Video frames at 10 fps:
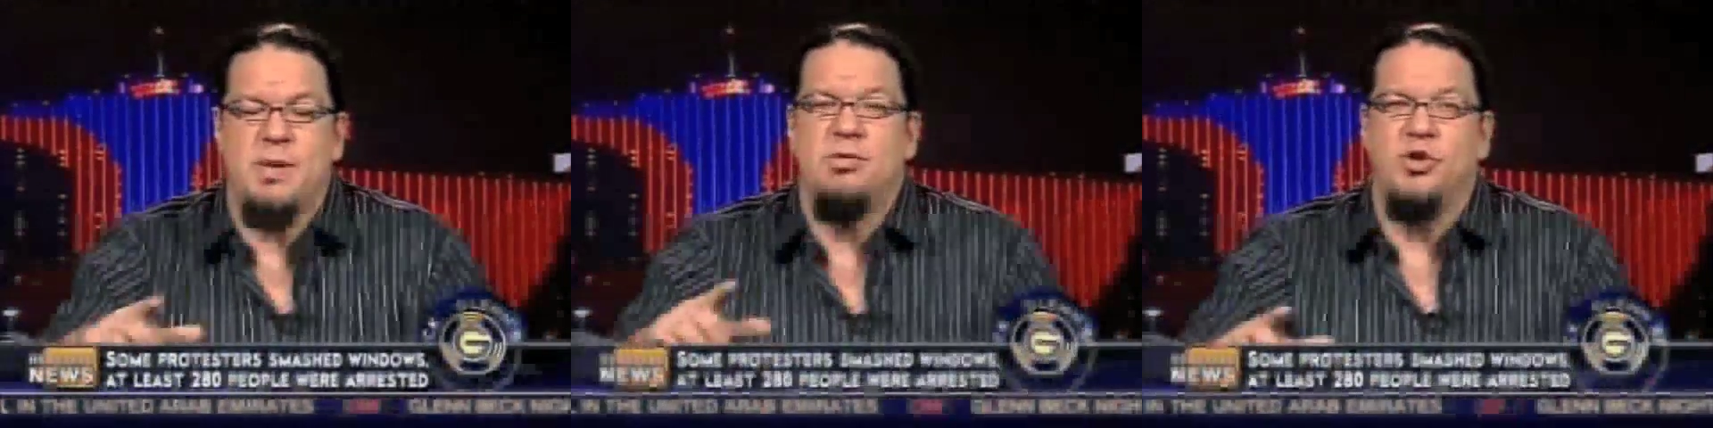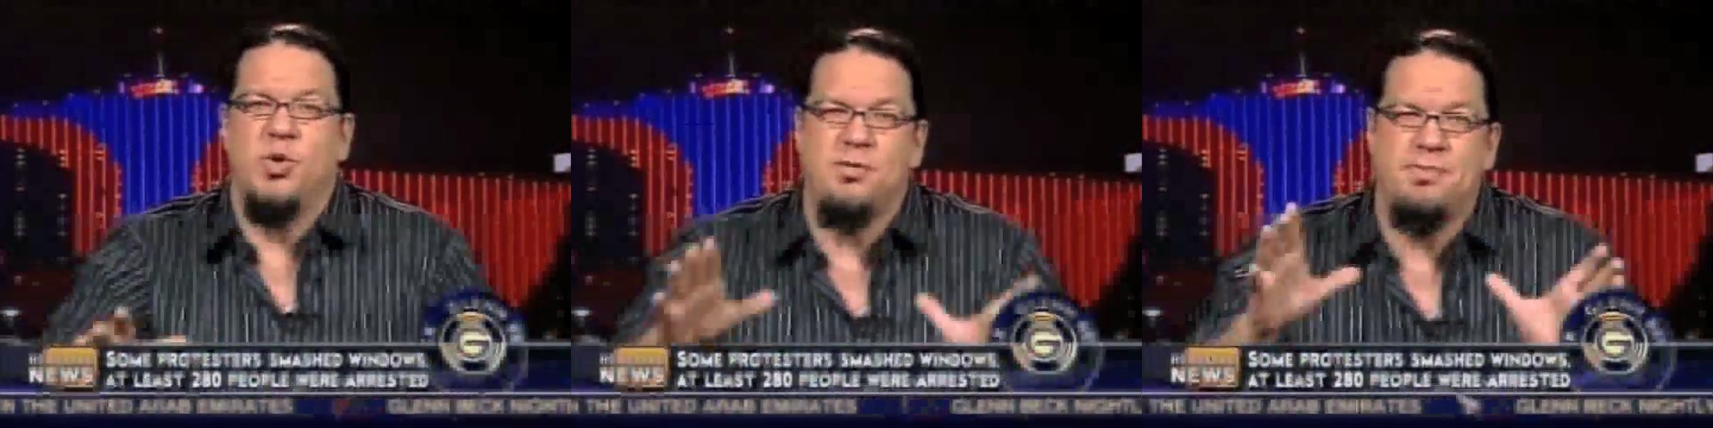people
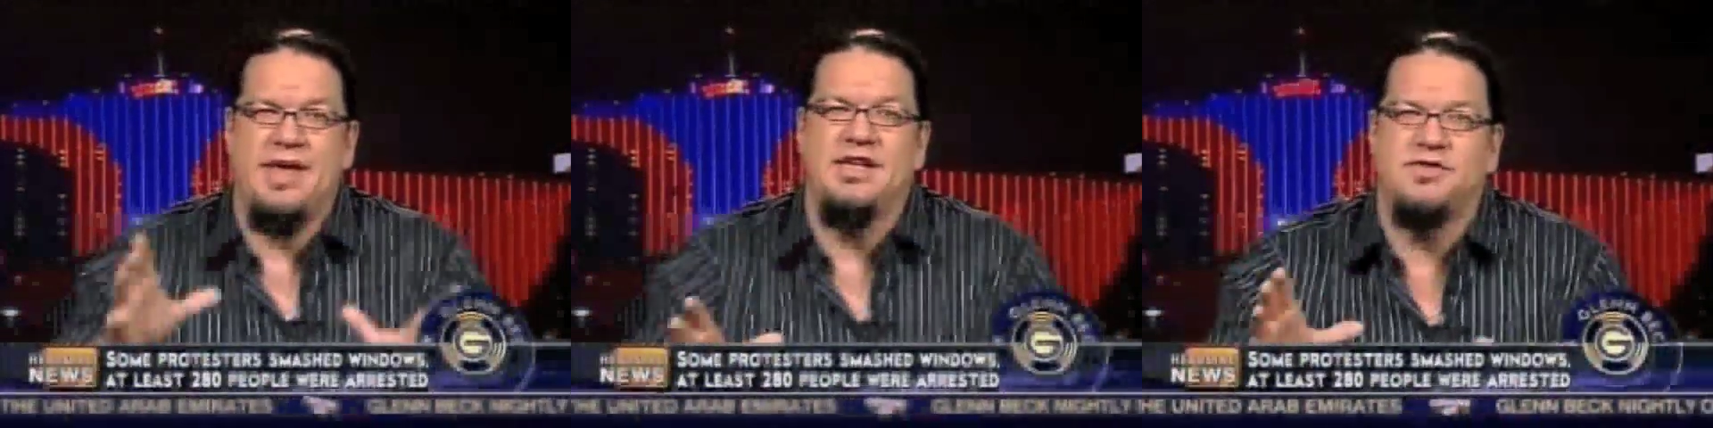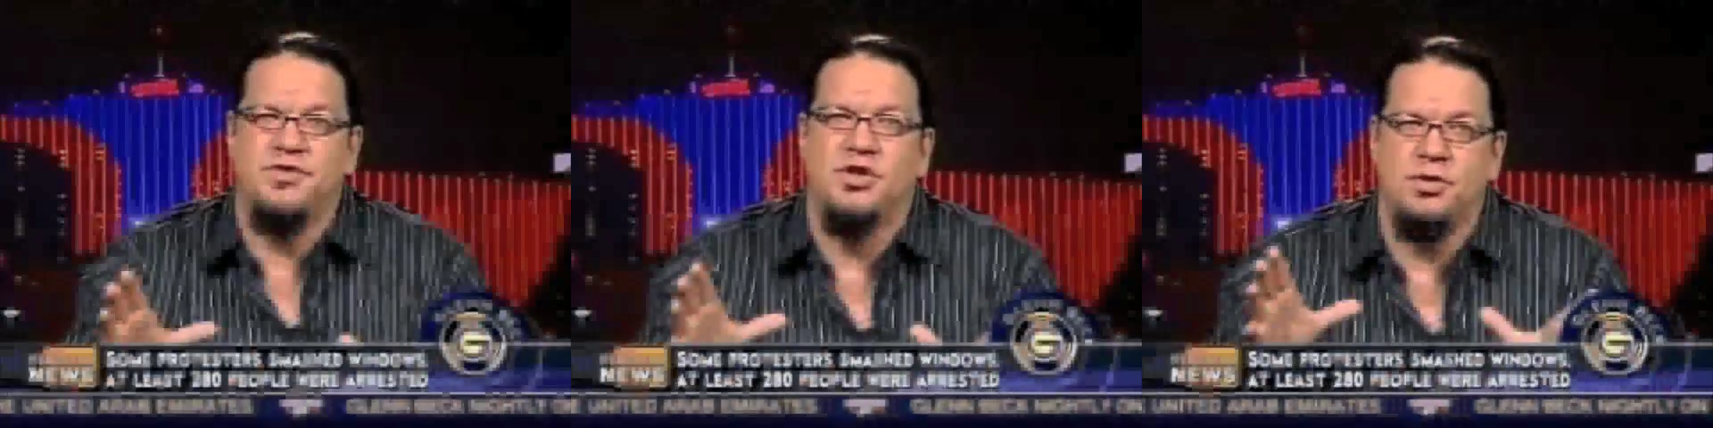are doing
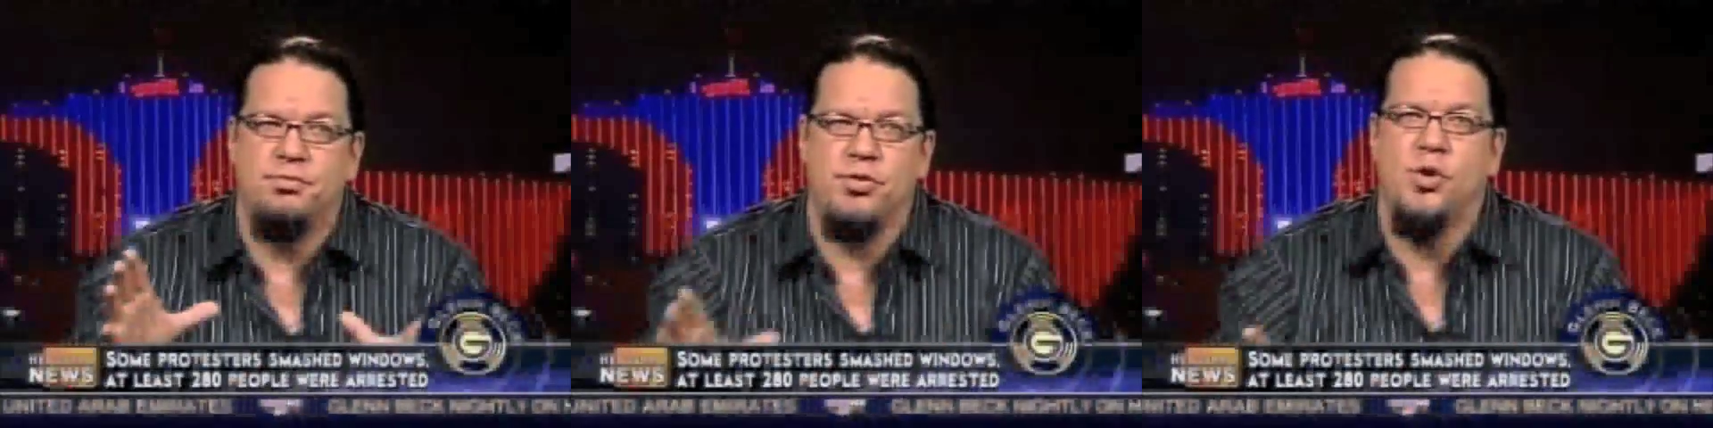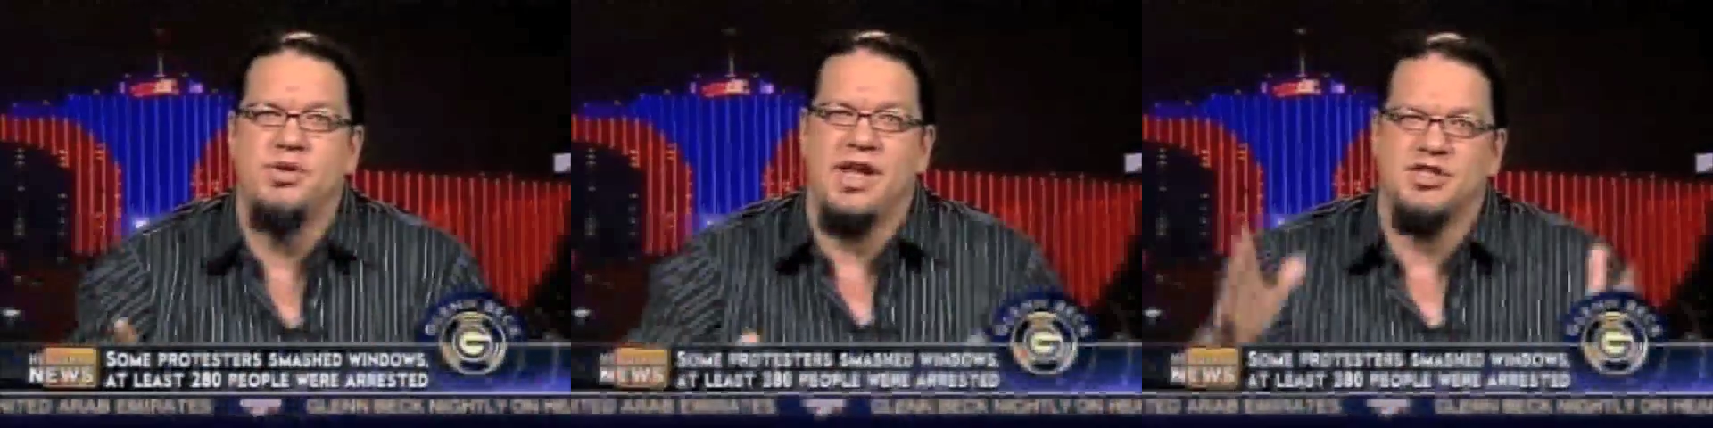peaceful
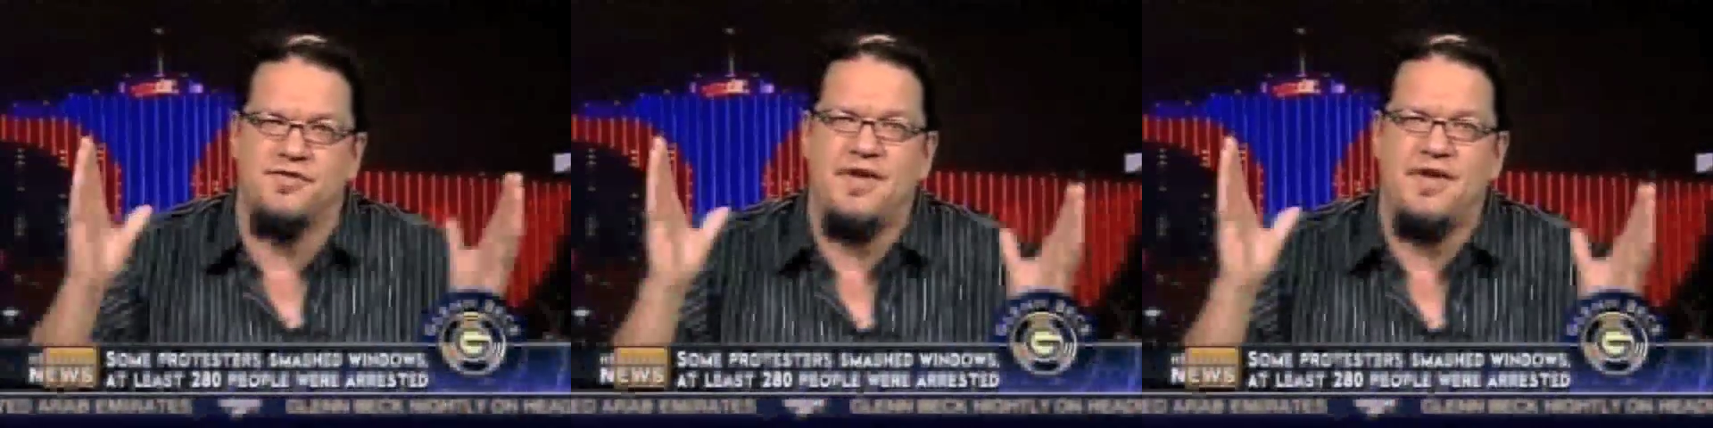protests,